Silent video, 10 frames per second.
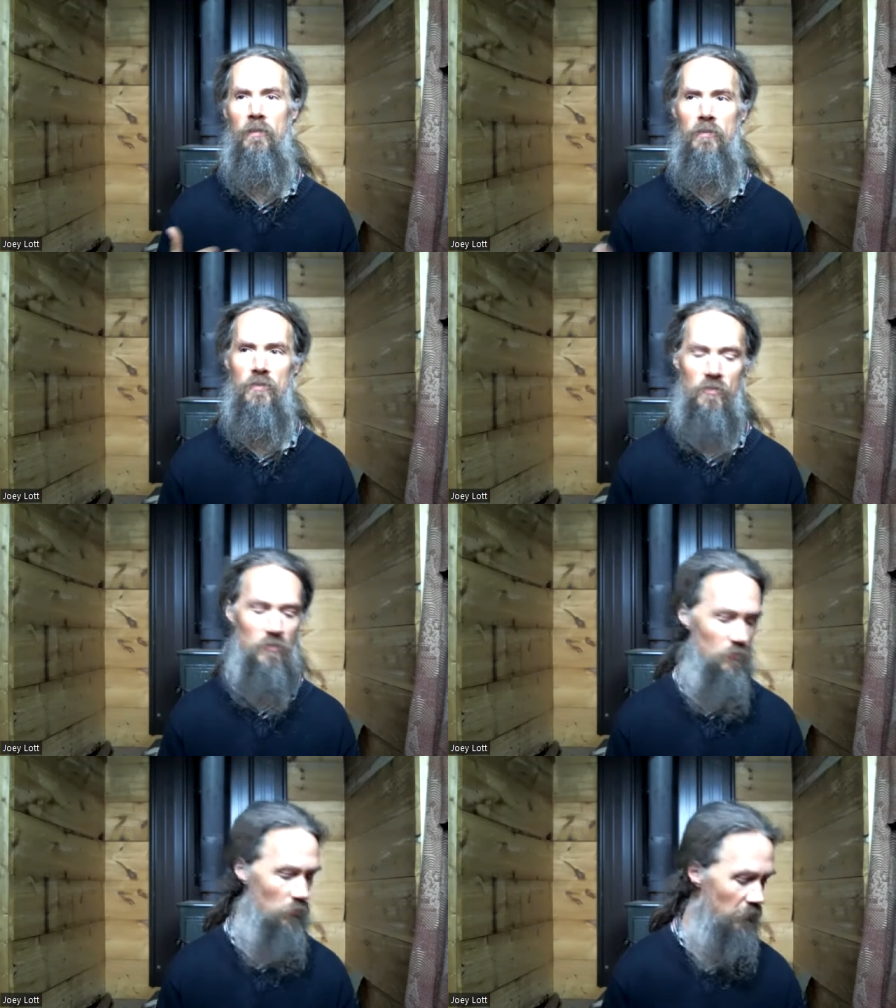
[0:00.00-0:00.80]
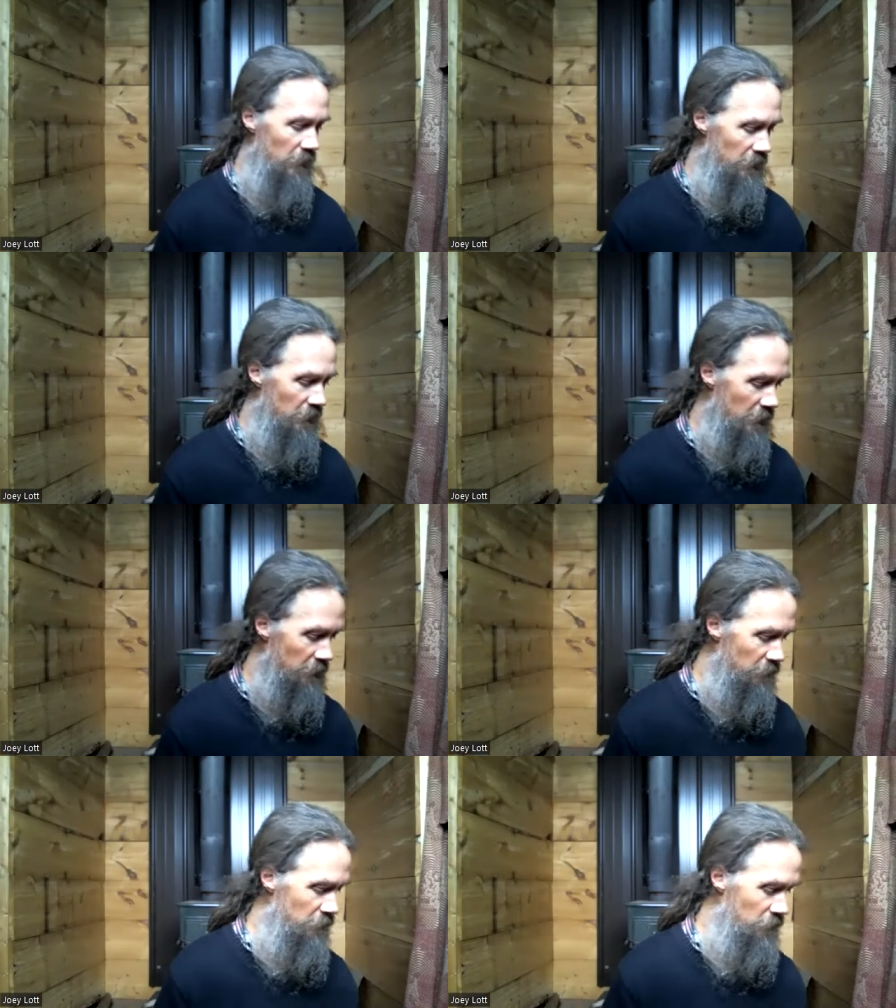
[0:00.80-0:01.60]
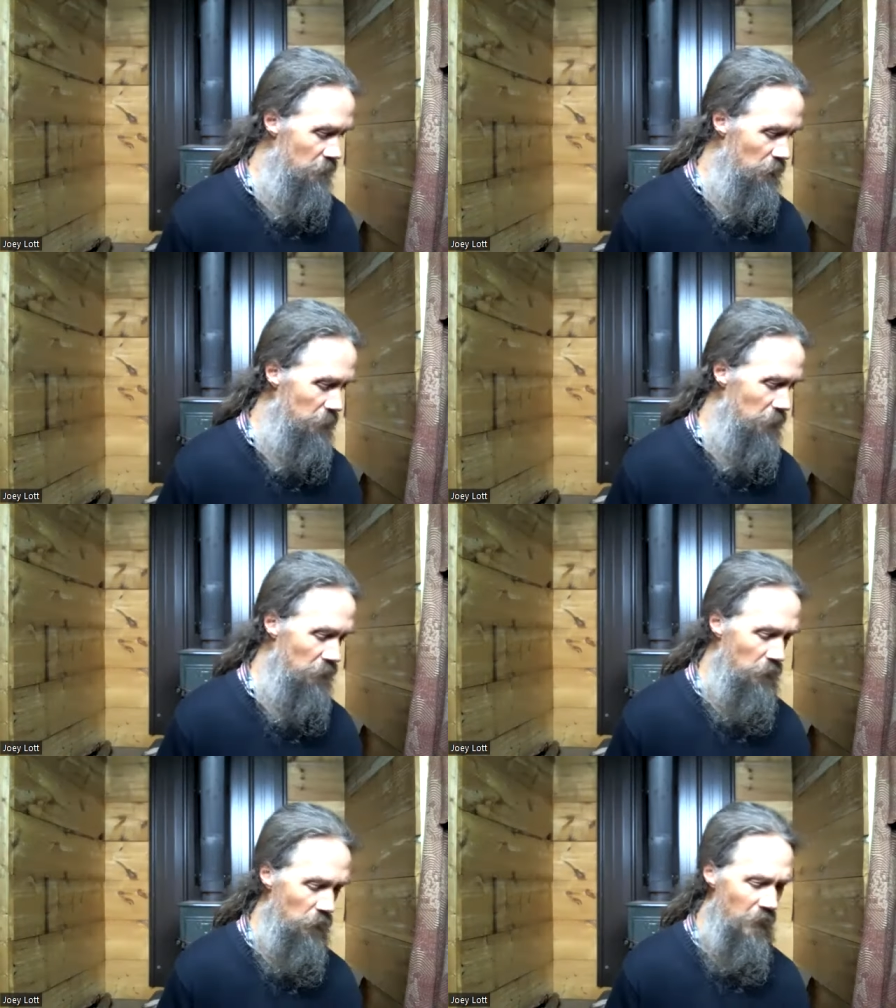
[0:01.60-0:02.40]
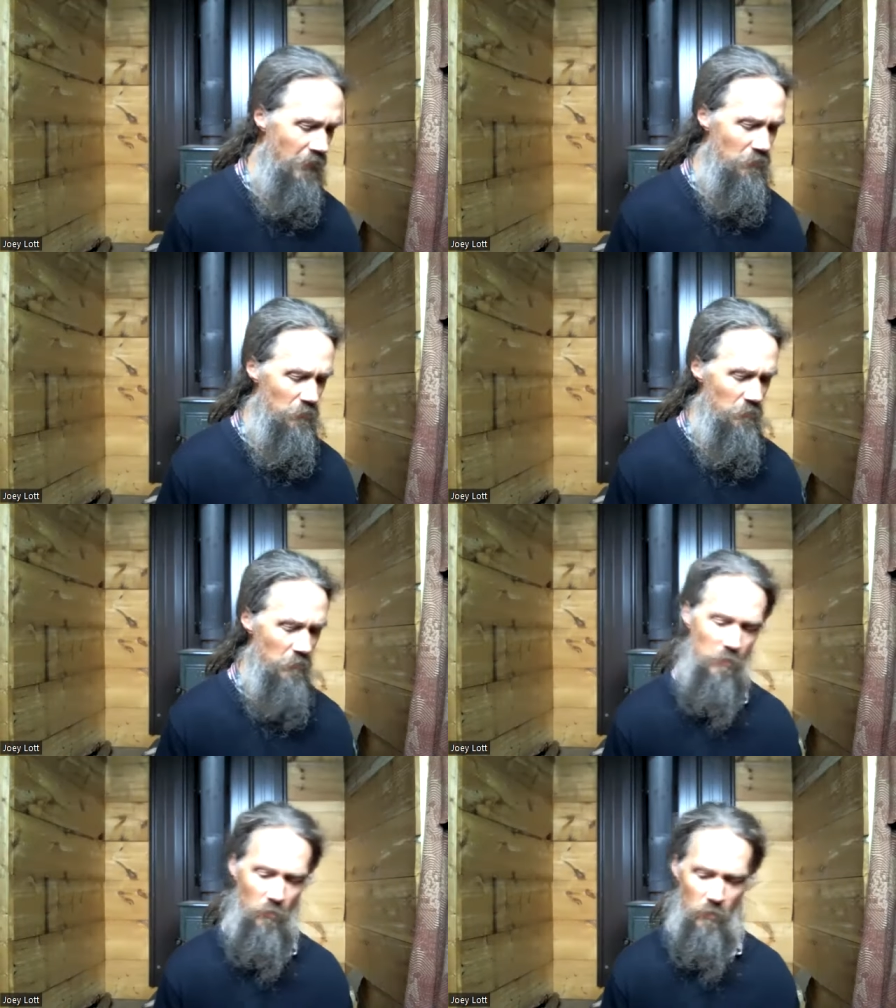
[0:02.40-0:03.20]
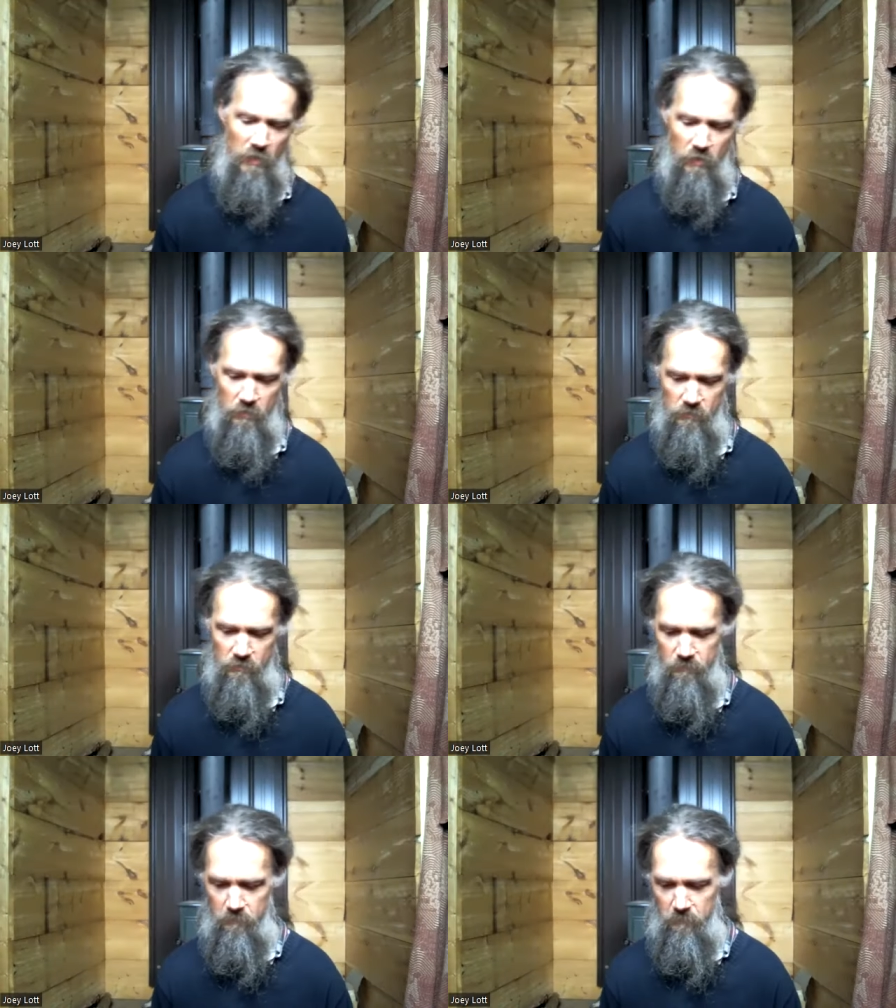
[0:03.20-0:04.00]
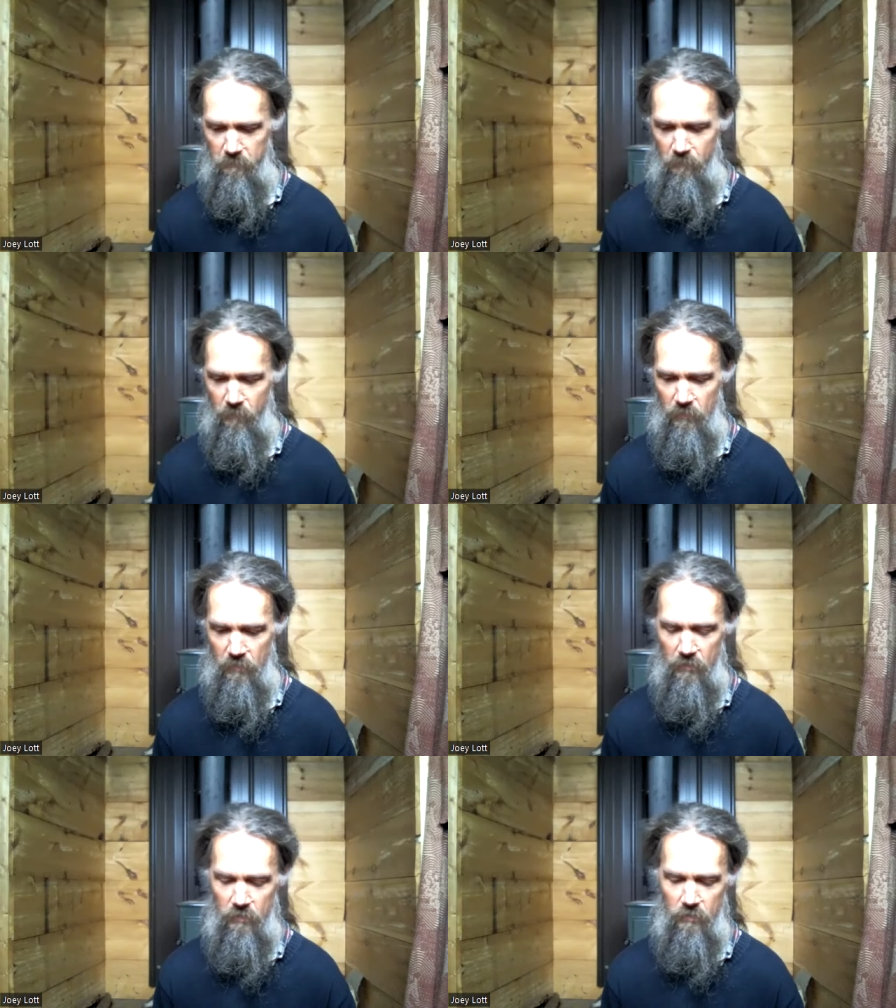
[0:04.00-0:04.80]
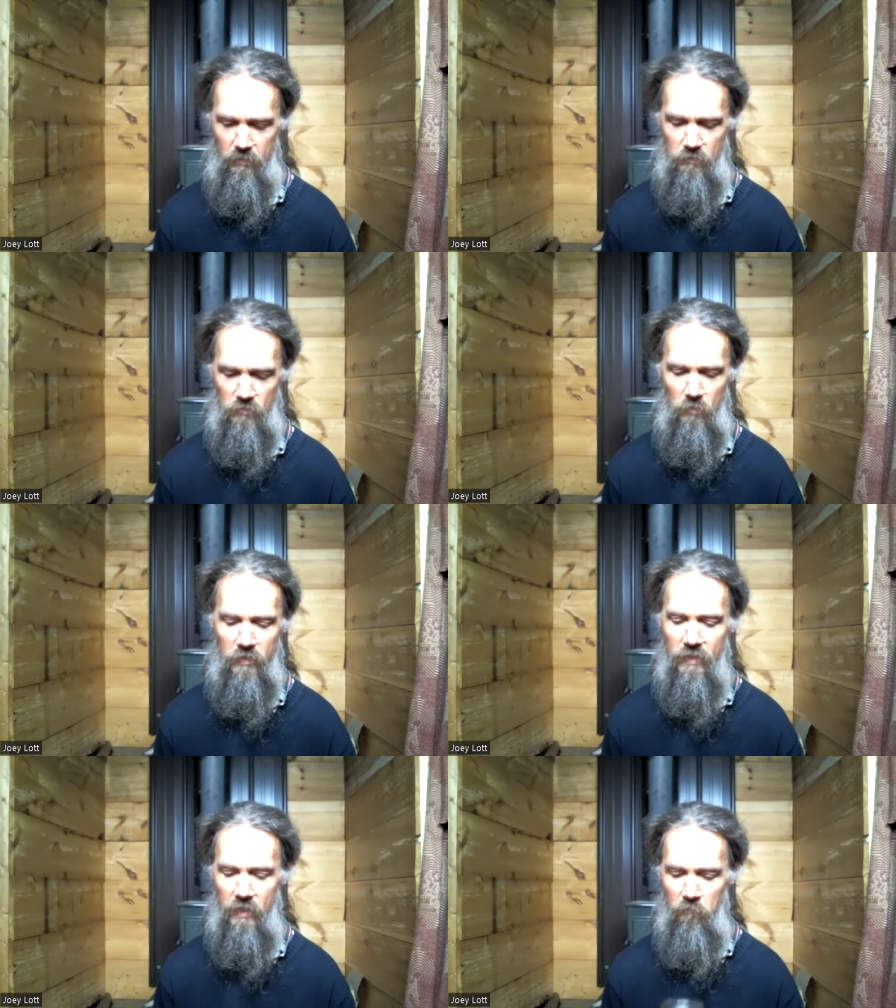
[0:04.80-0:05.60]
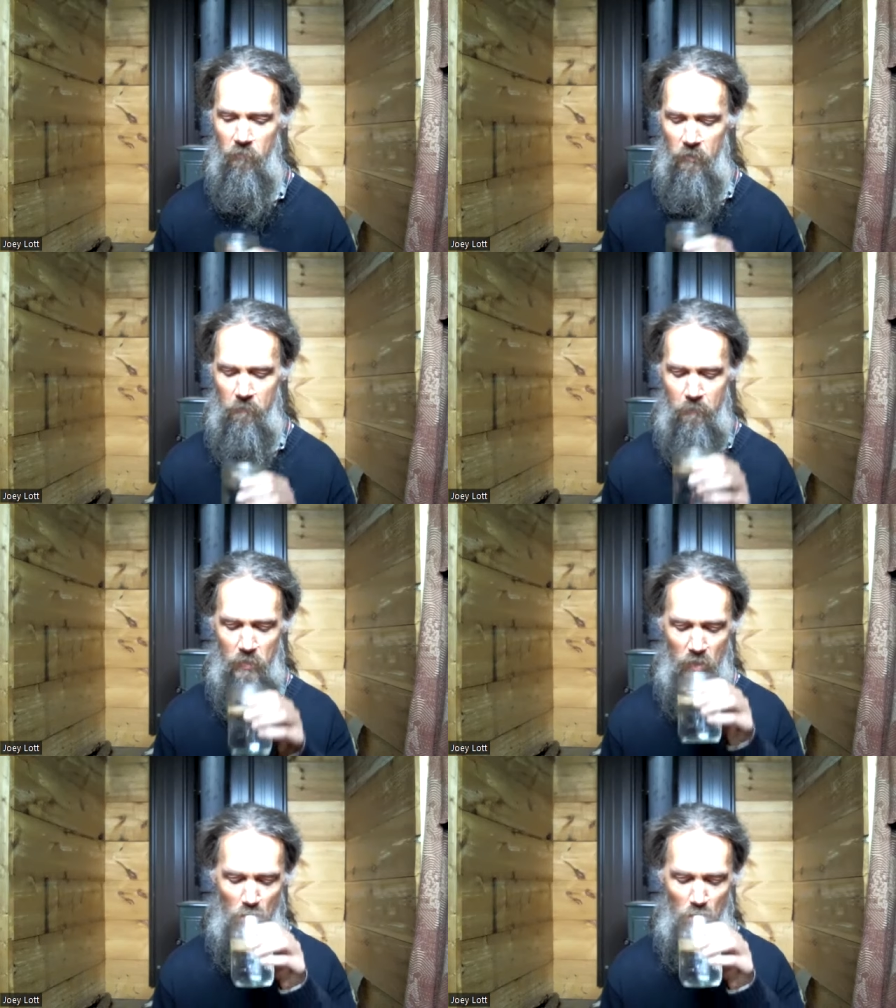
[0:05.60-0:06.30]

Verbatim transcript: There's a story that I've told before. I don't remember where uh, the story came from,